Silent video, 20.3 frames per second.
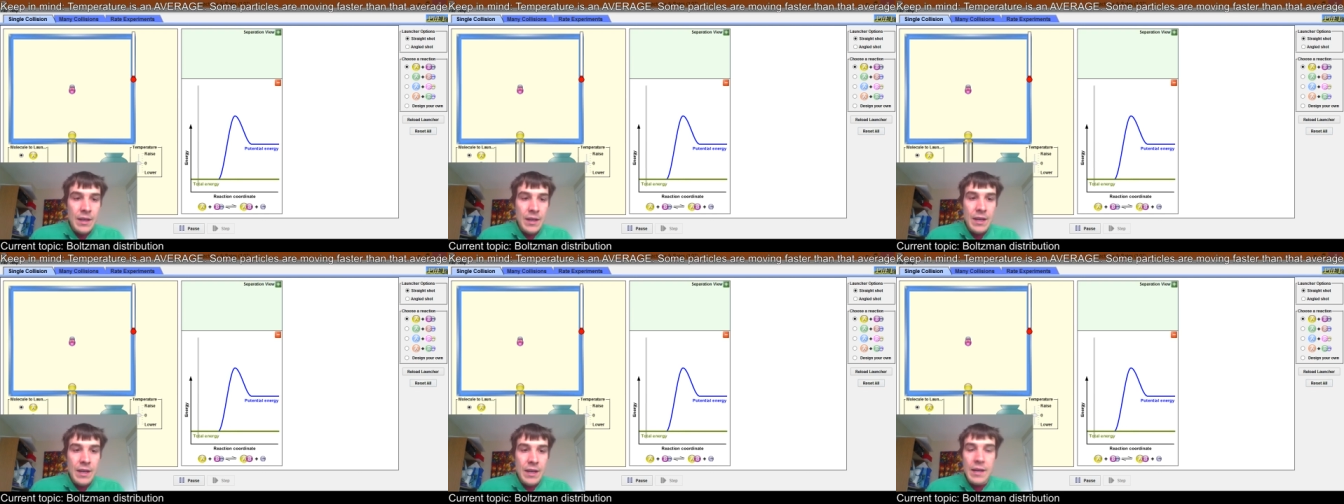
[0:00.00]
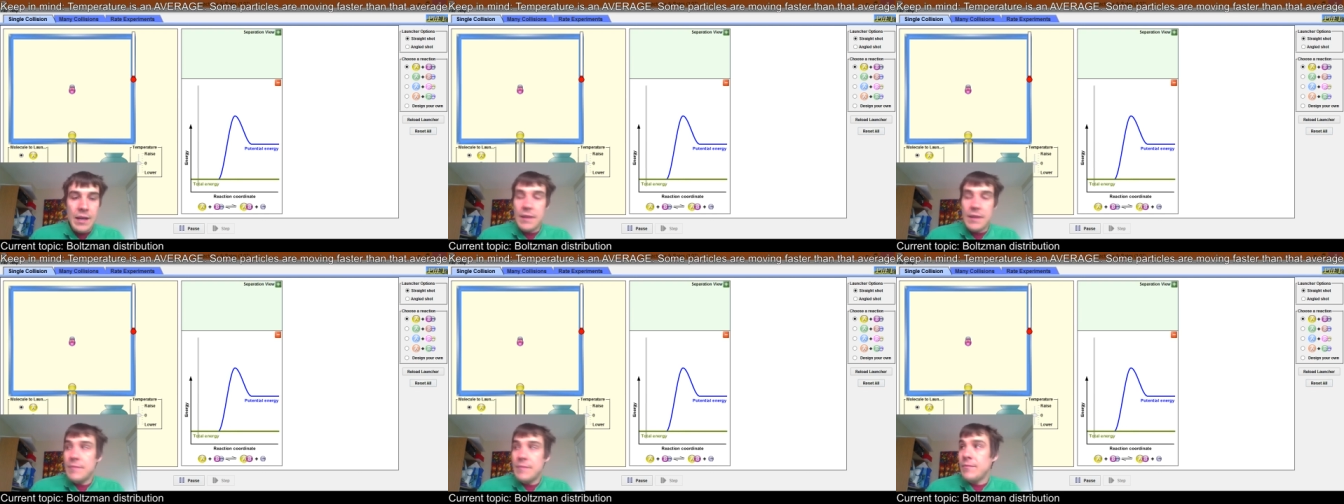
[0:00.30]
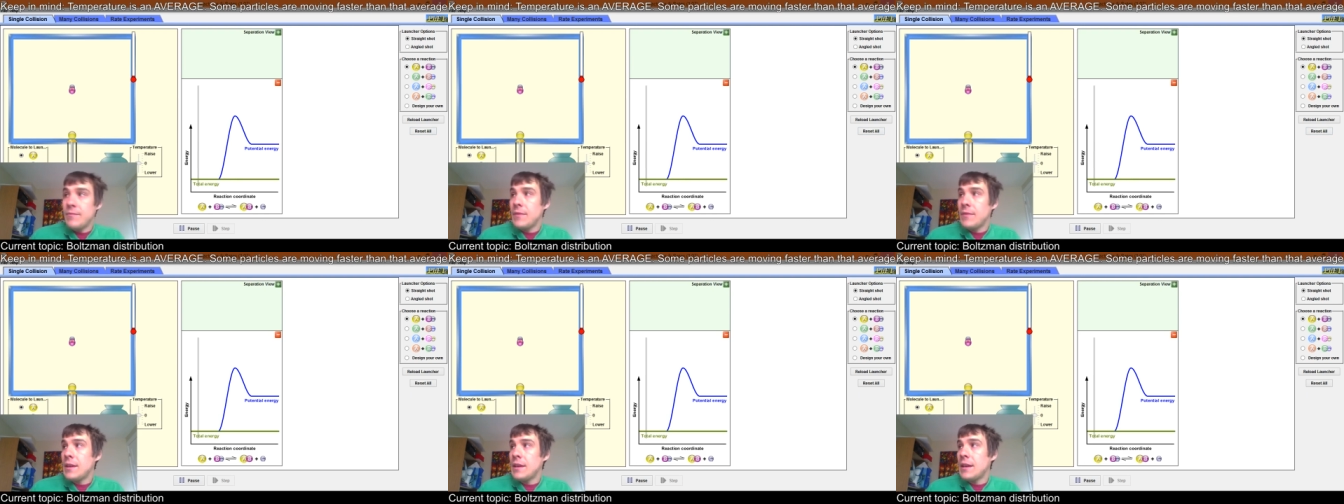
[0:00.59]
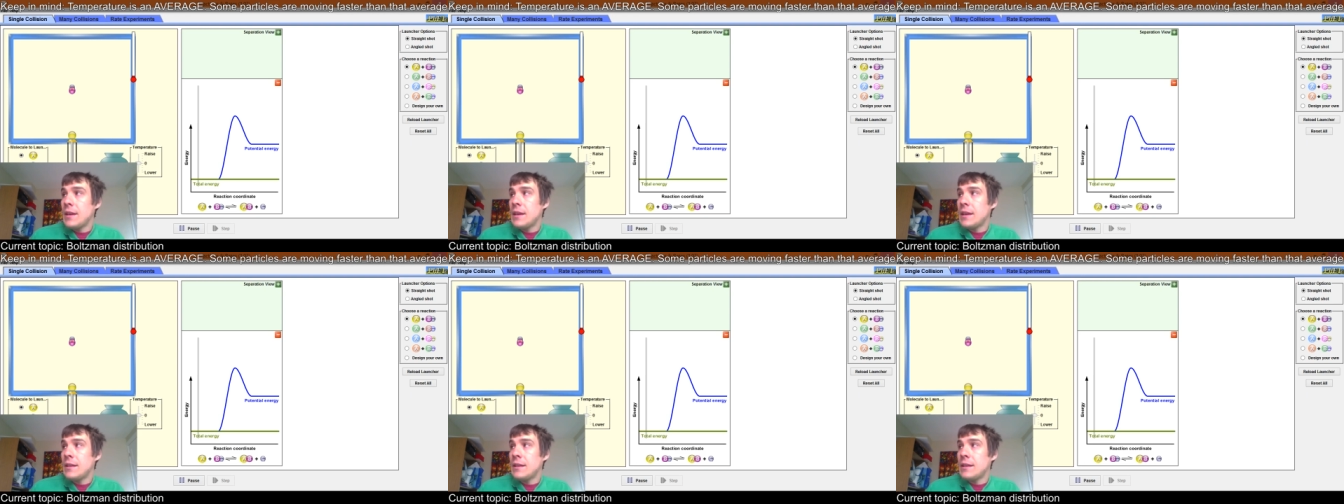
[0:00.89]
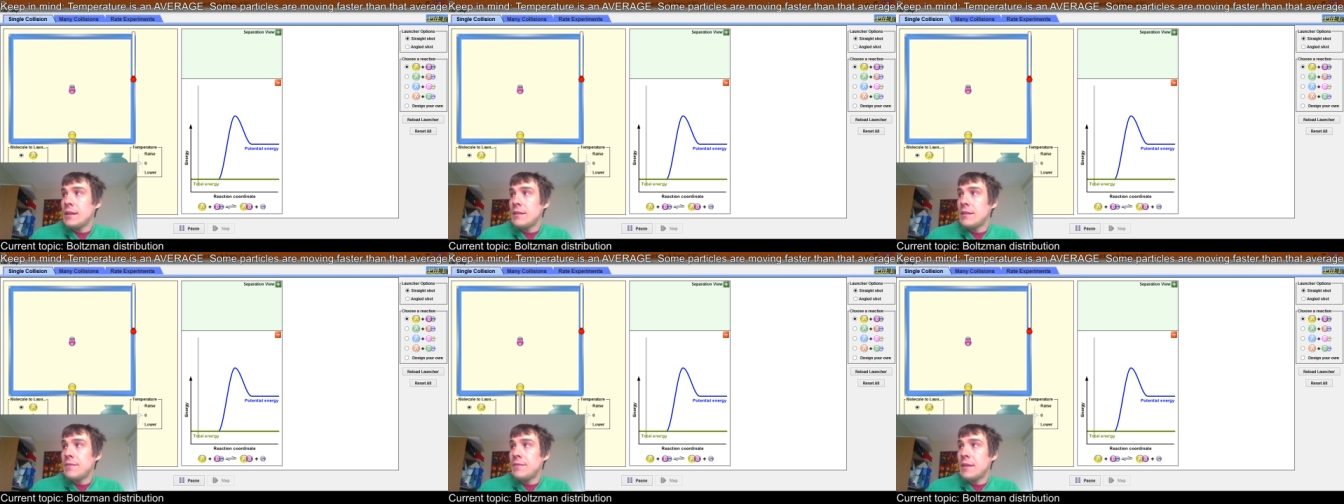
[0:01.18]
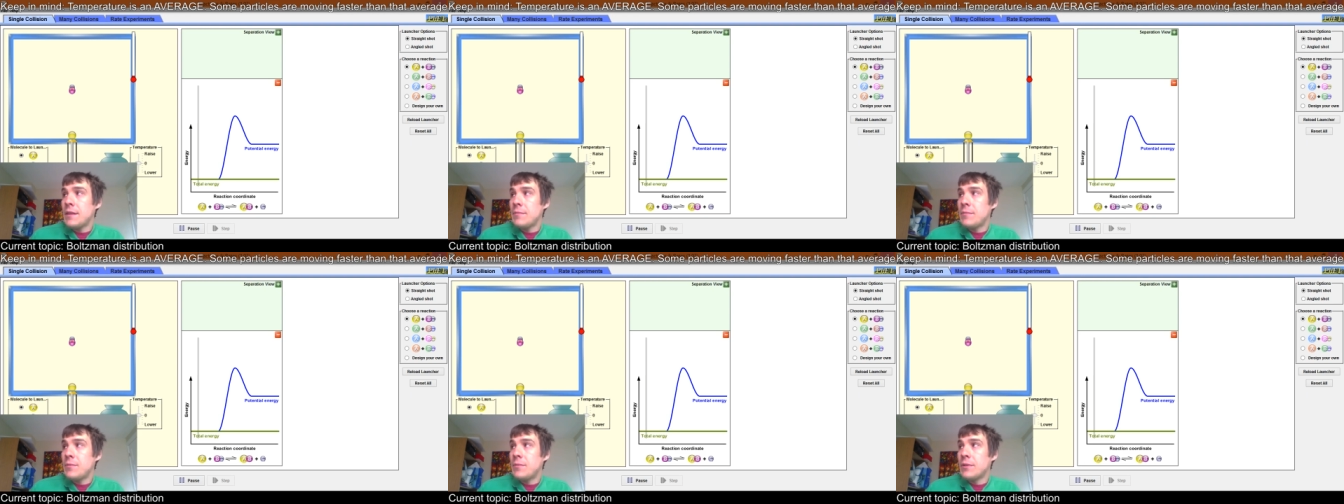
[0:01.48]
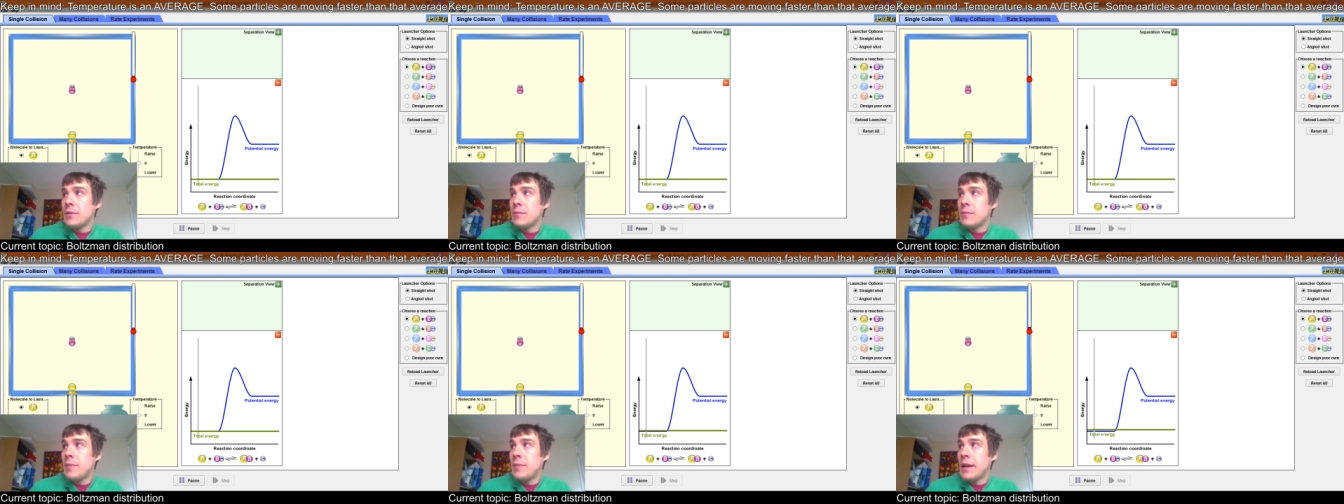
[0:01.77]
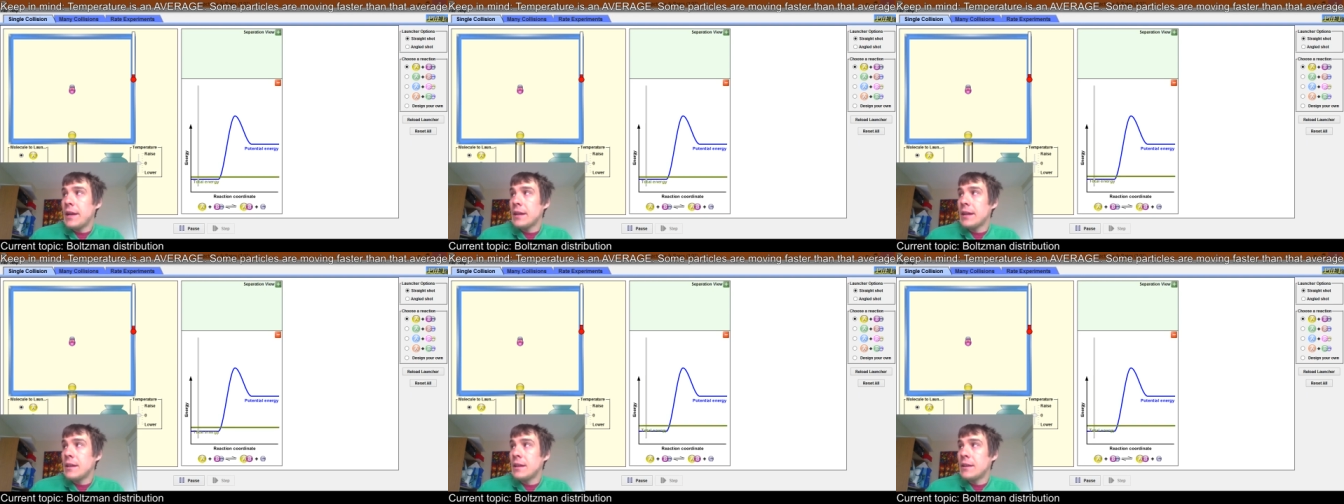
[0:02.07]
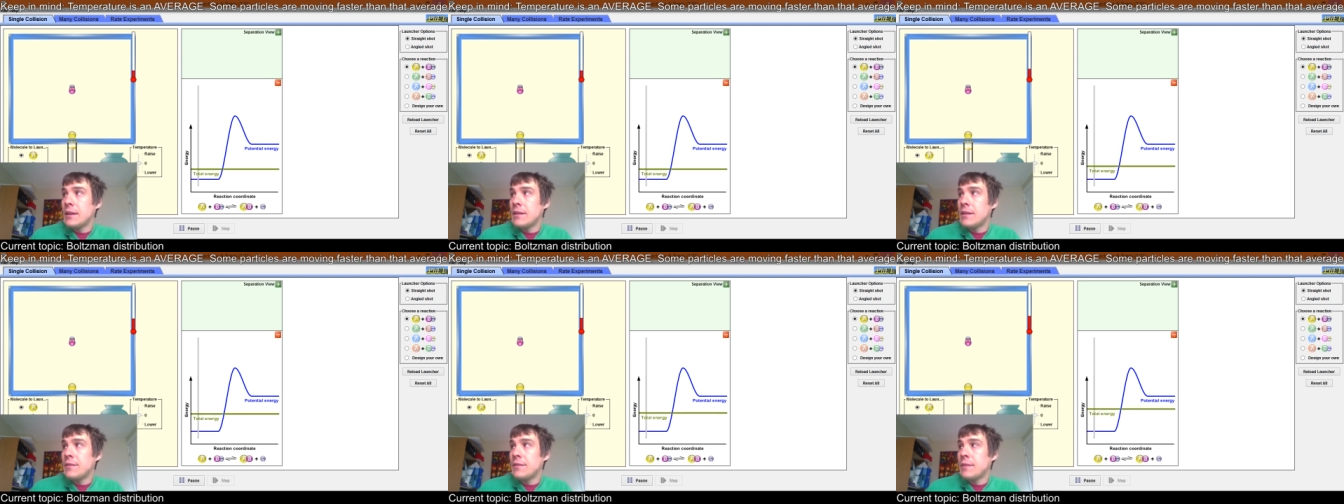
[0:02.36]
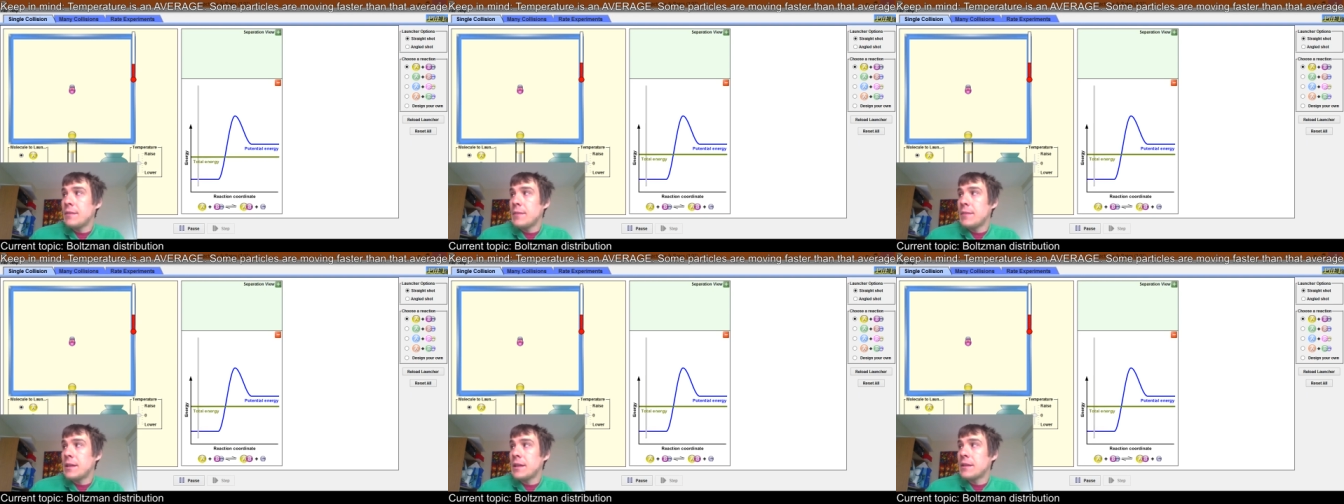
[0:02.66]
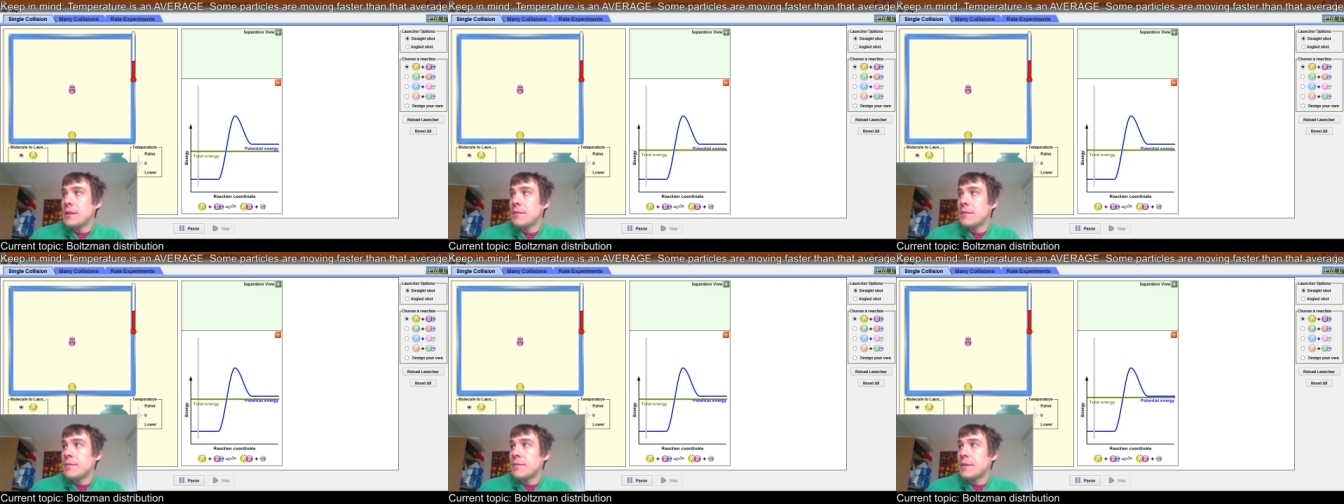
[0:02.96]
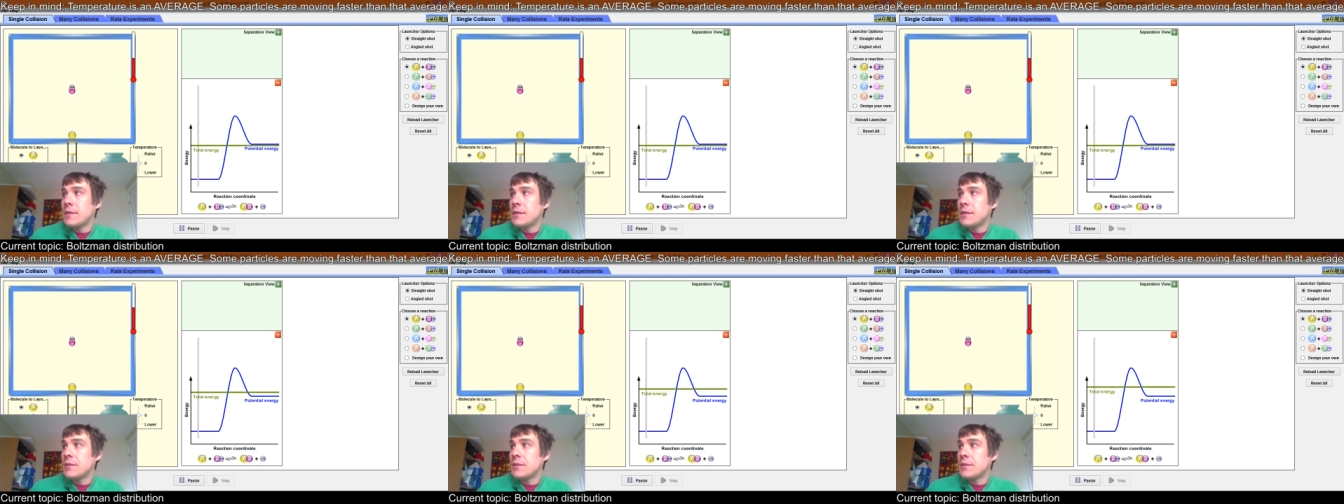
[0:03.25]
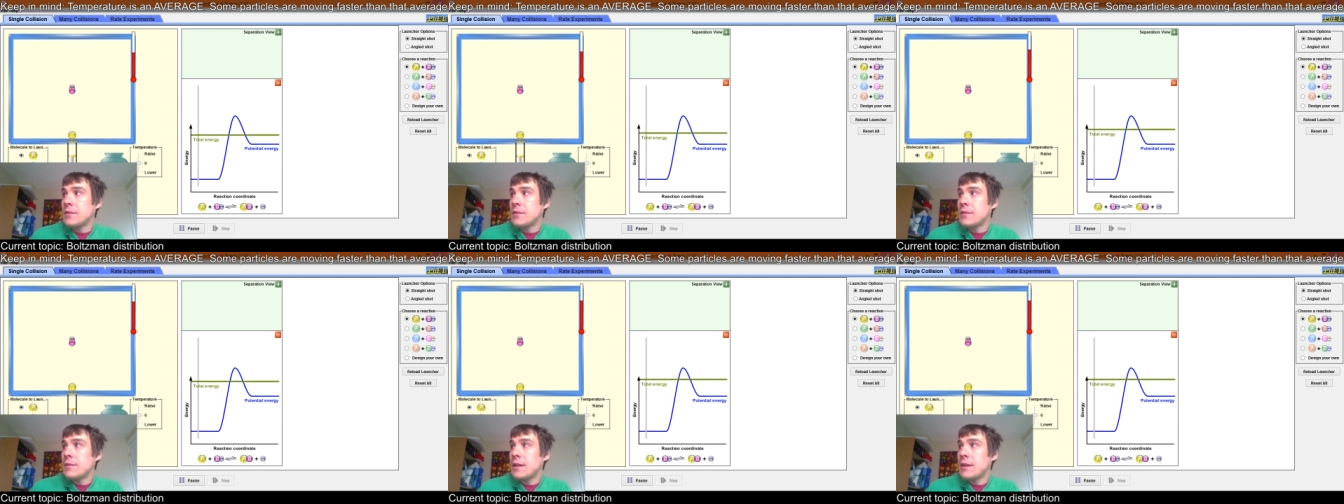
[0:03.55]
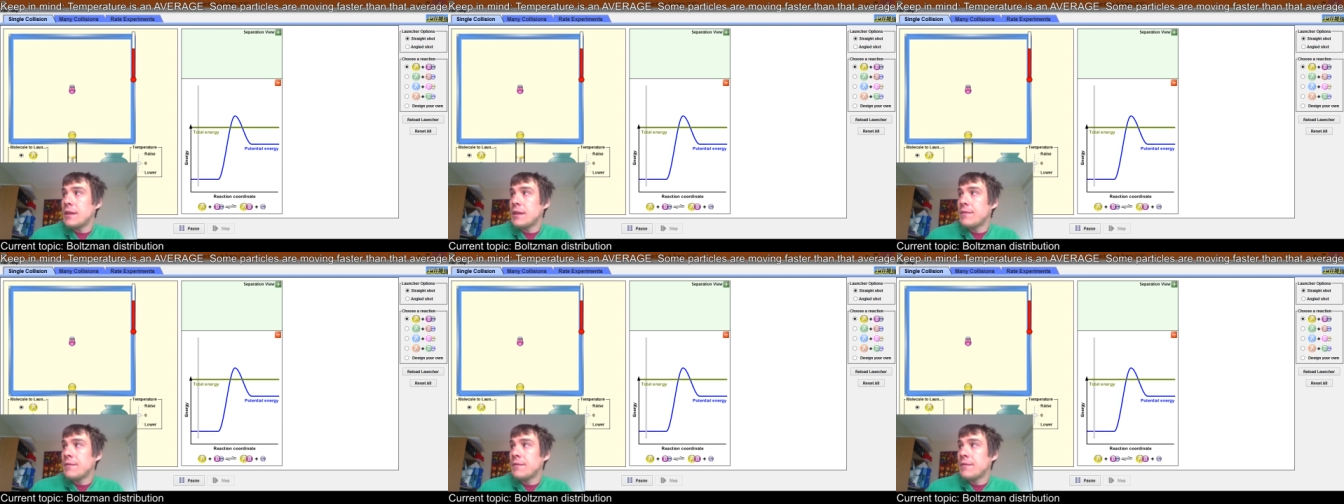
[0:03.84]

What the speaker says: And if I pull back enough and I make enough energy, right?